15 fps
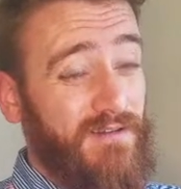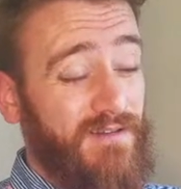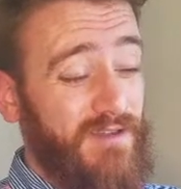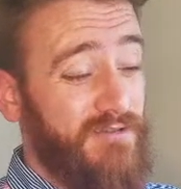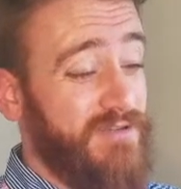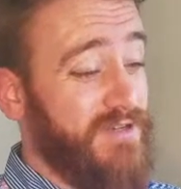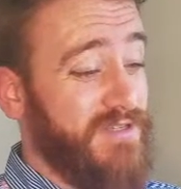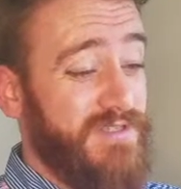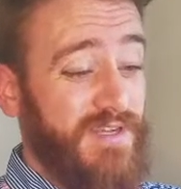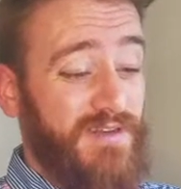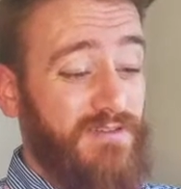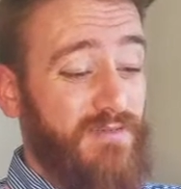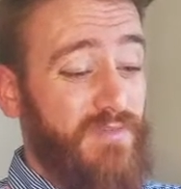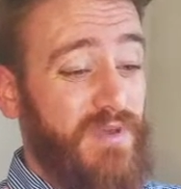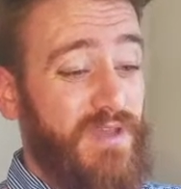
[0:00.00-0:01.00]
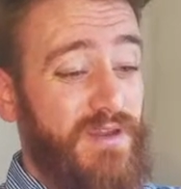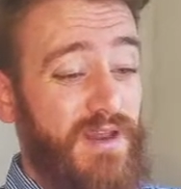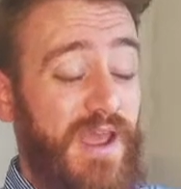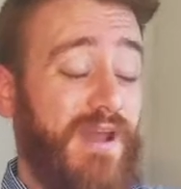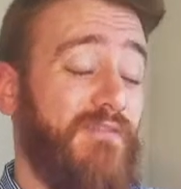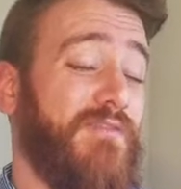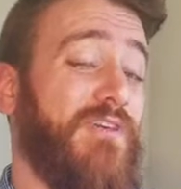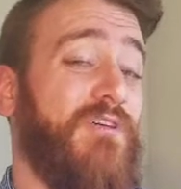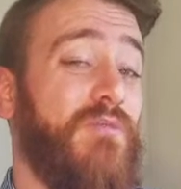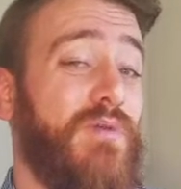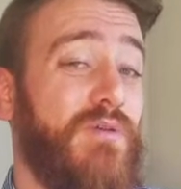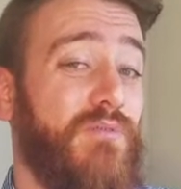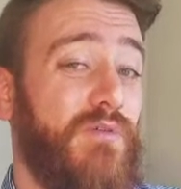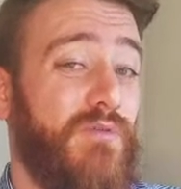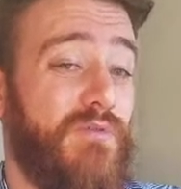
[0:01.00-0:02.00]
You just need to beat half the other
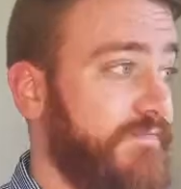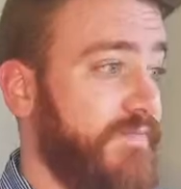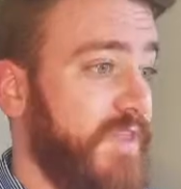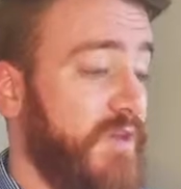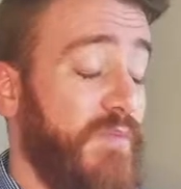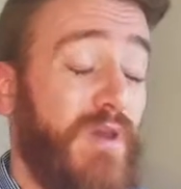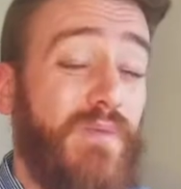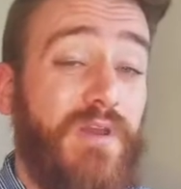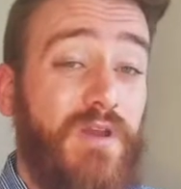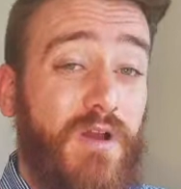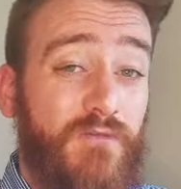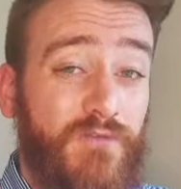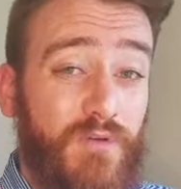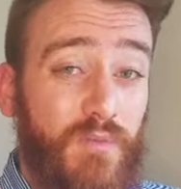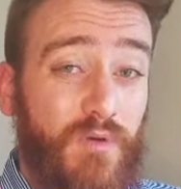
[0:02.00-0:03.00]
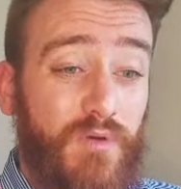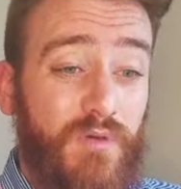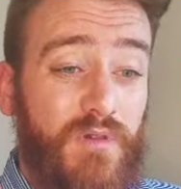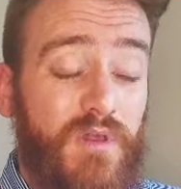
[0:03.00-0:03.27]
people. You may be comfortable